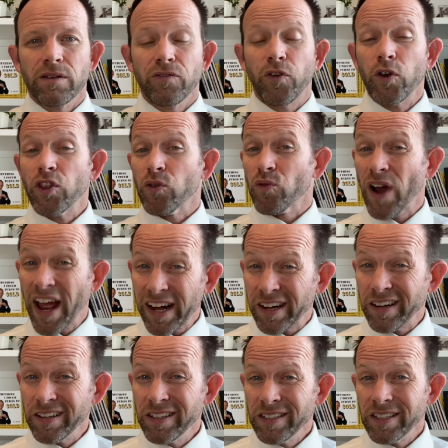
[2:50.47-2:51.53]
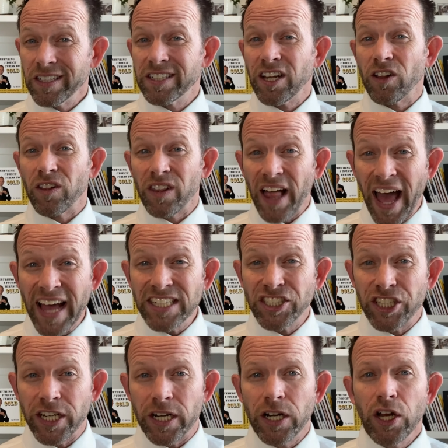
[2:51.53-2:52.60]
For the record, until last
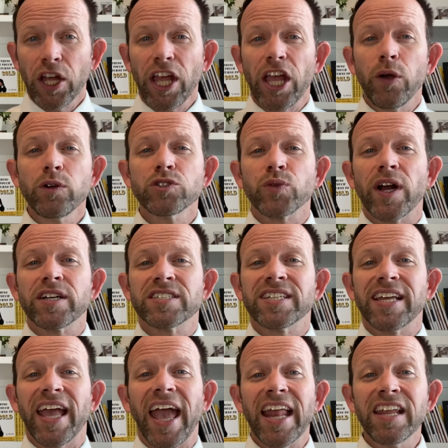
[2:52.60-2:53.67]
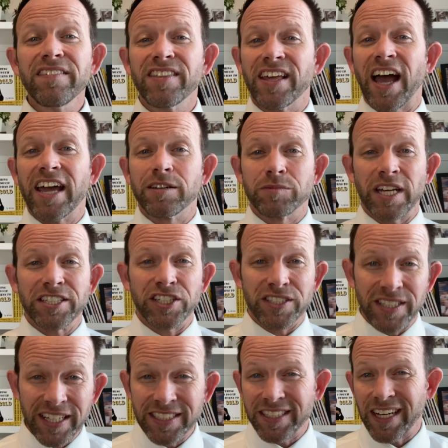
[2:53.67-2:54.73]
year, it was rare to see any of the items I just
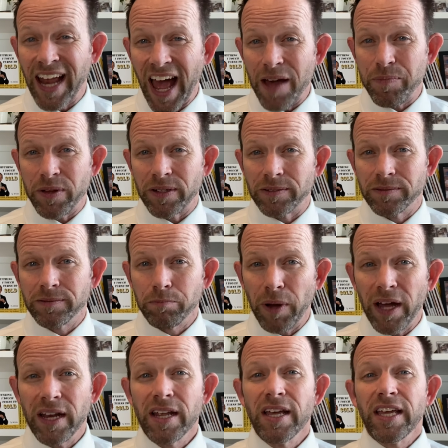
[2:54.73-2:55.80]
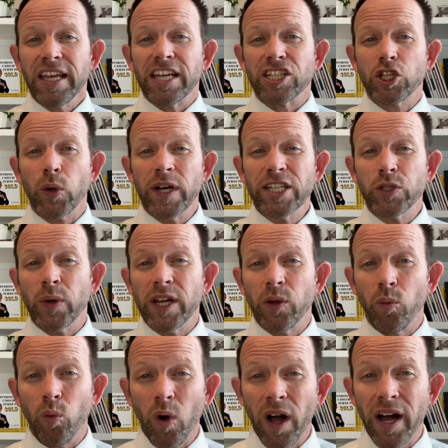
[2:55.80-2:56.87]
listed happen. But in
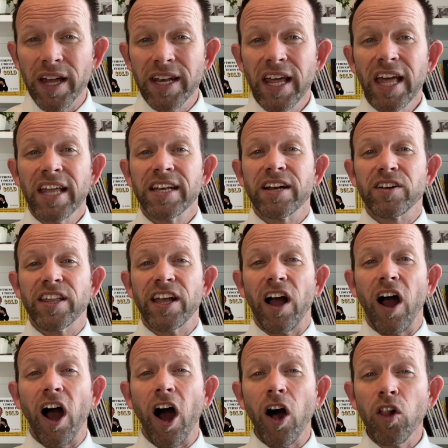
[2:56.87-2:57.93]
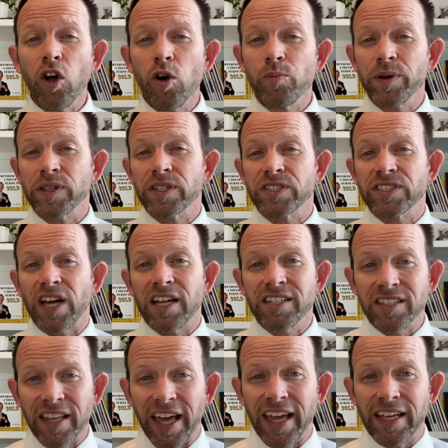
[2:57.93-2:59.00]
2021, nearly all home builders saw
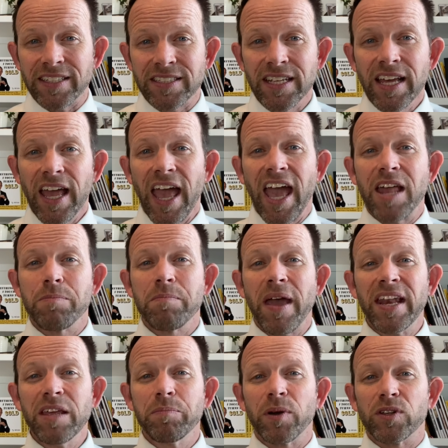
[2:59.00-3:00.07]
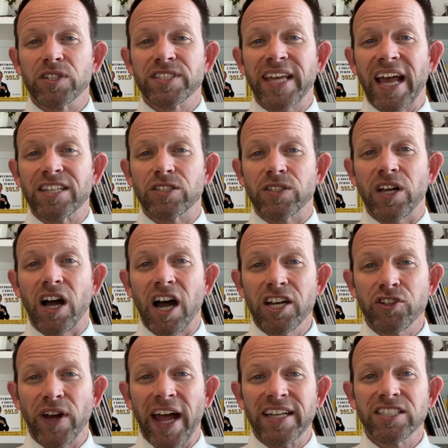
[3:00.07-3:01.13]
delays, and many builders canceled
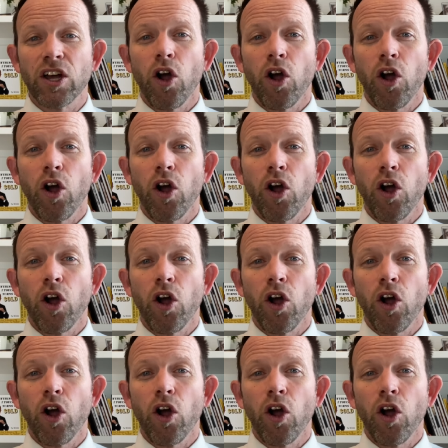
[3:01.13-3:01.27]
contracts